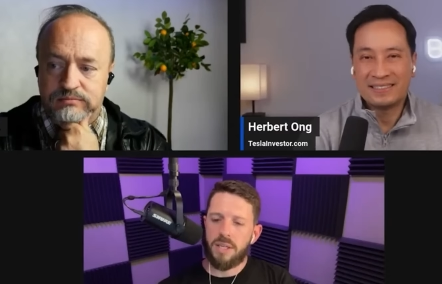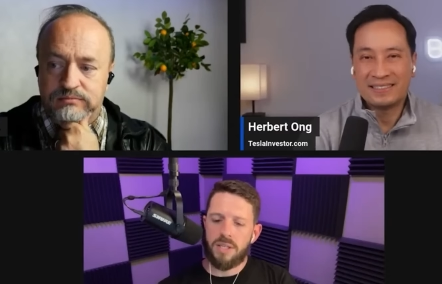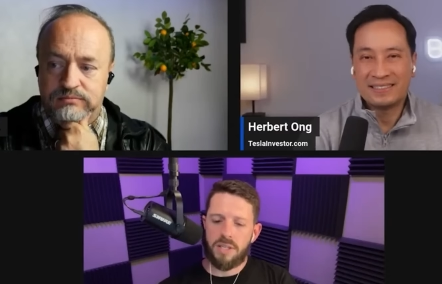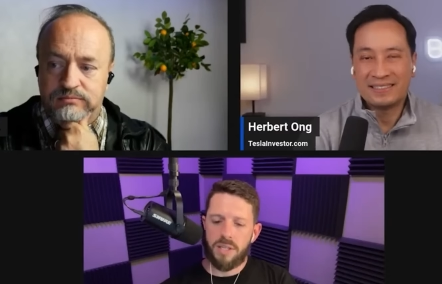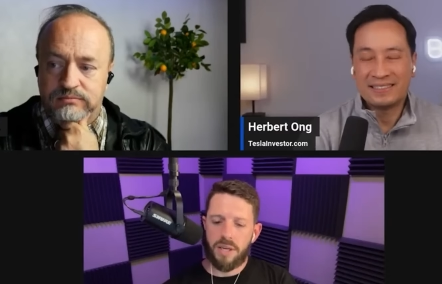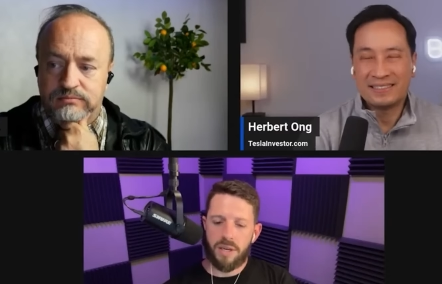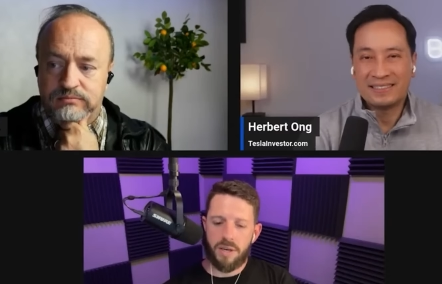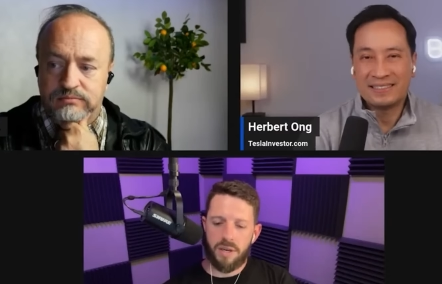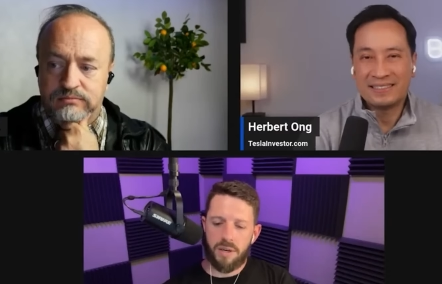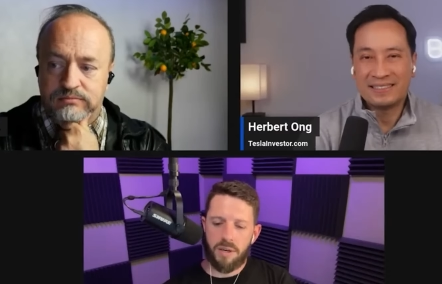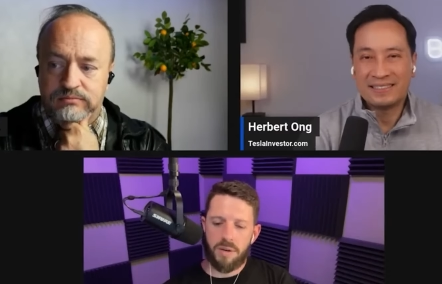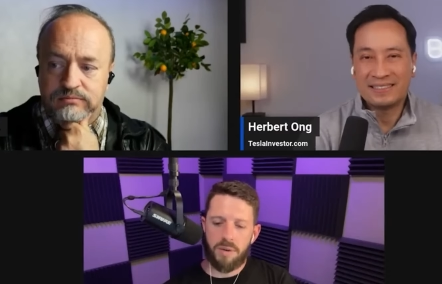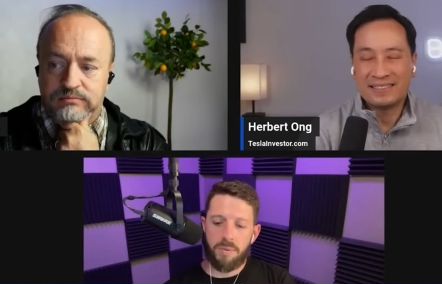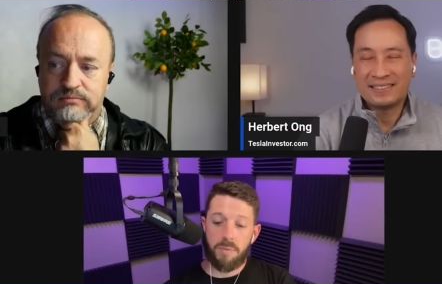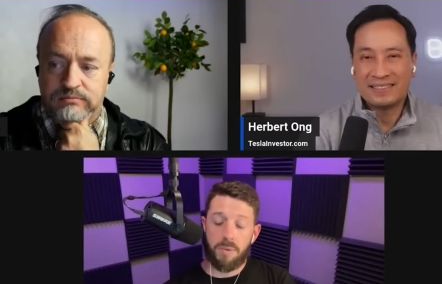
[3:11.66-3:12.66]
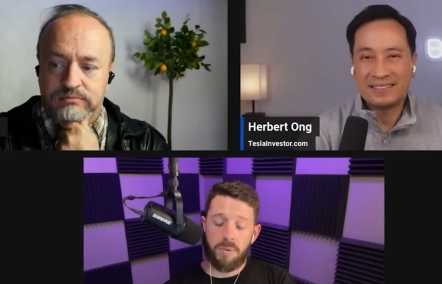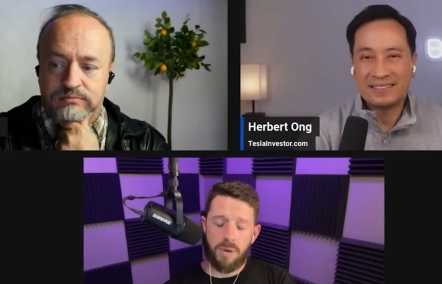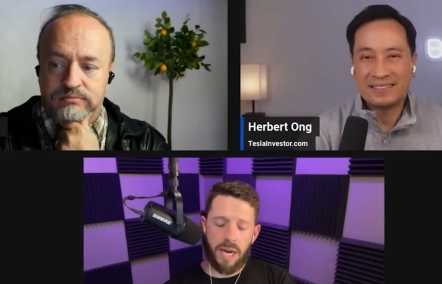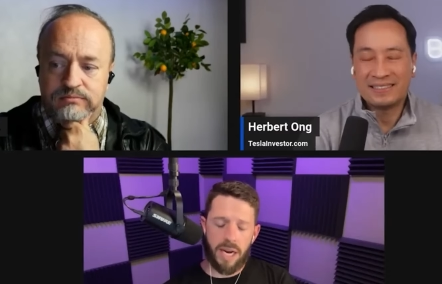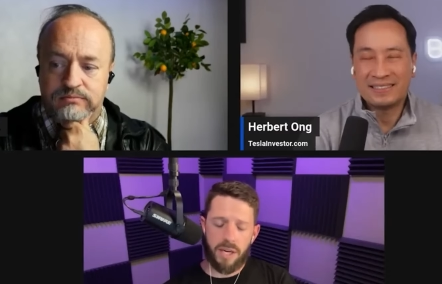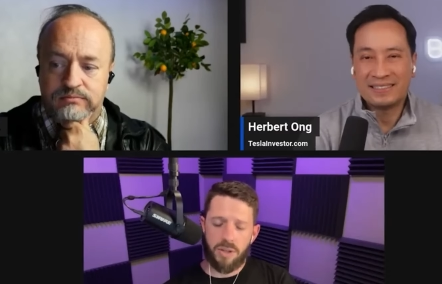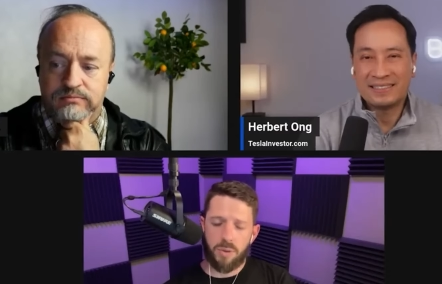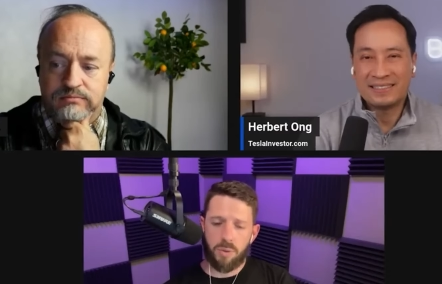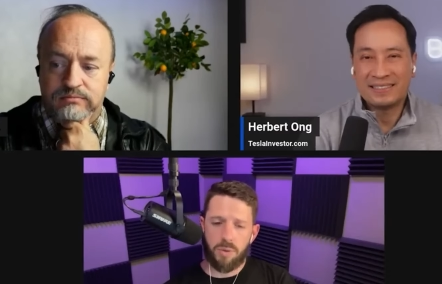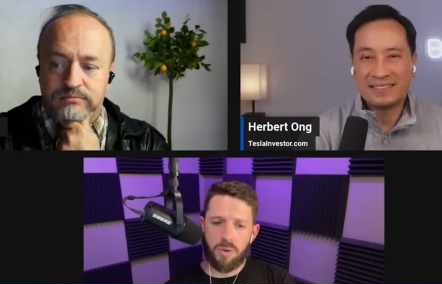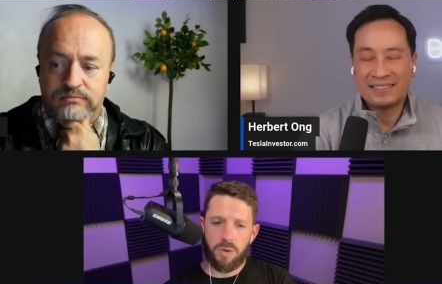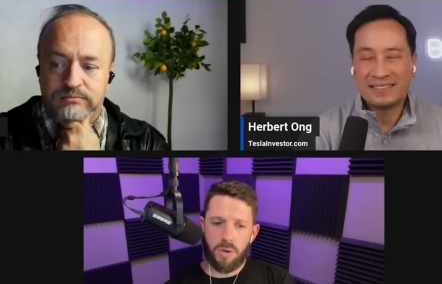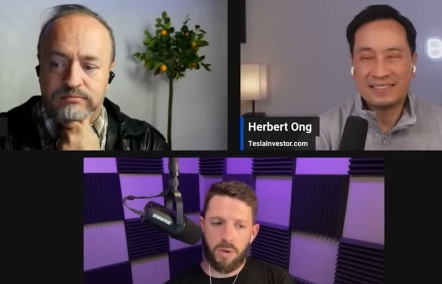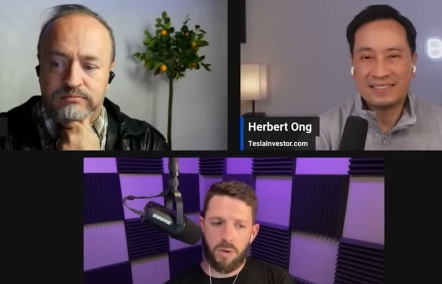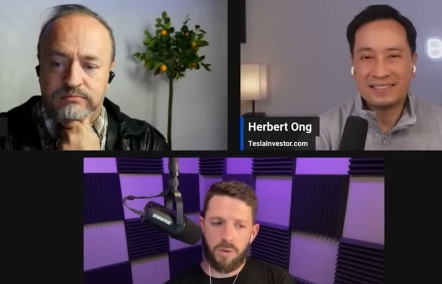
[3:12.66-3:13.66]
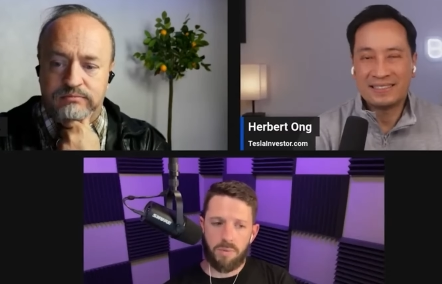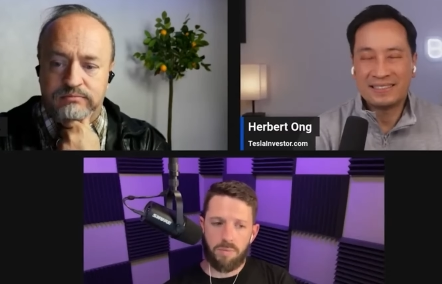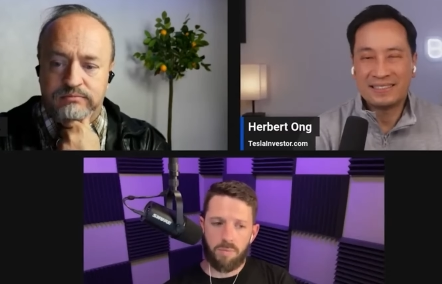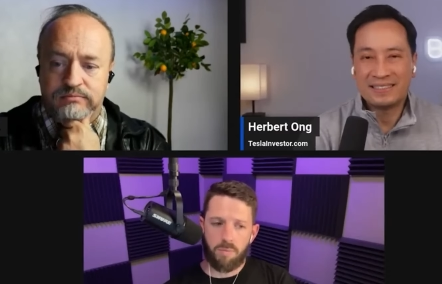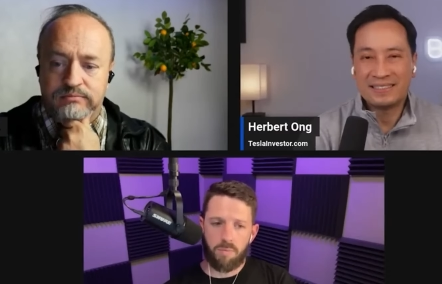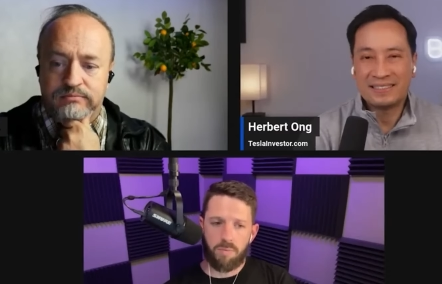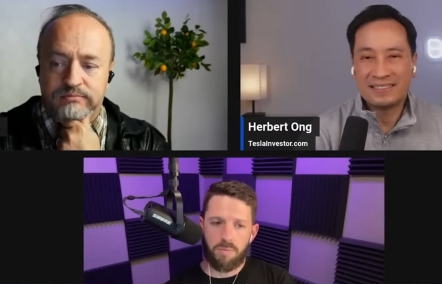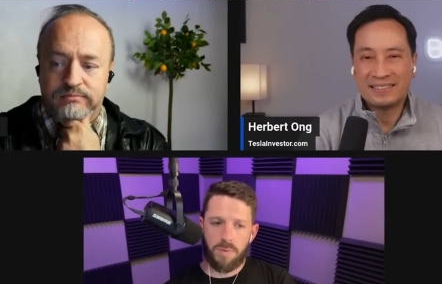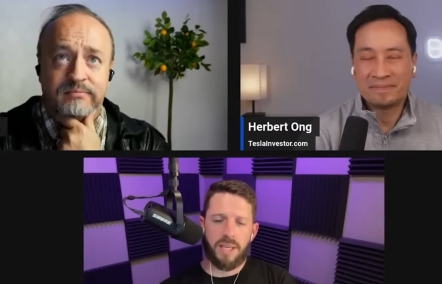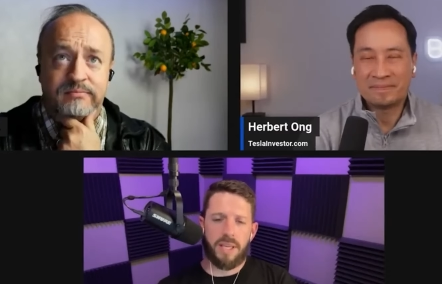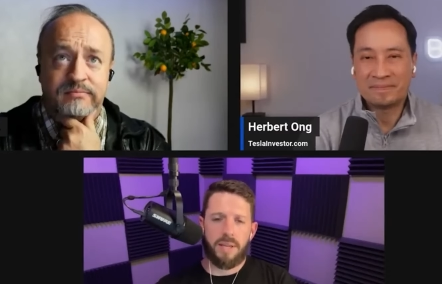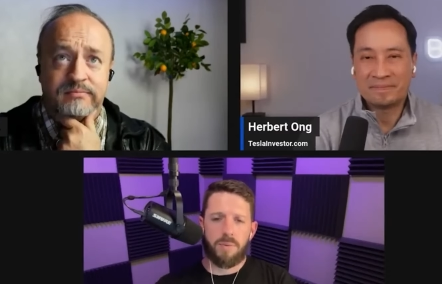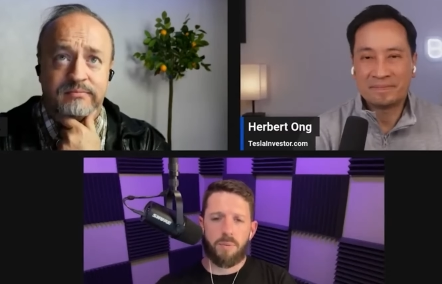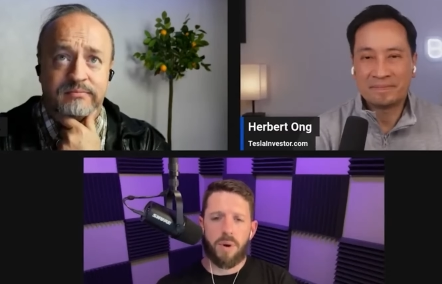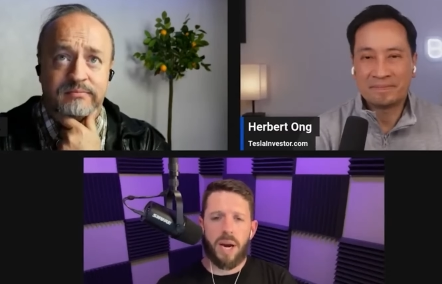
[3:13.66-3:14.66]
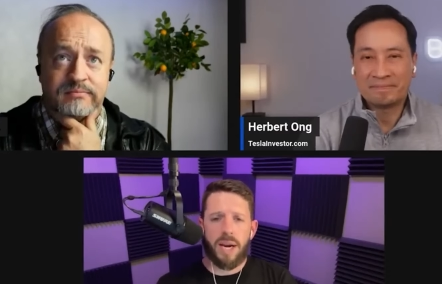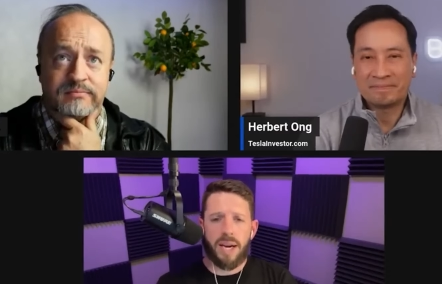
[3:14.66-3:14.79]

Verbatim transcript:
Speaker 1: is their actual, the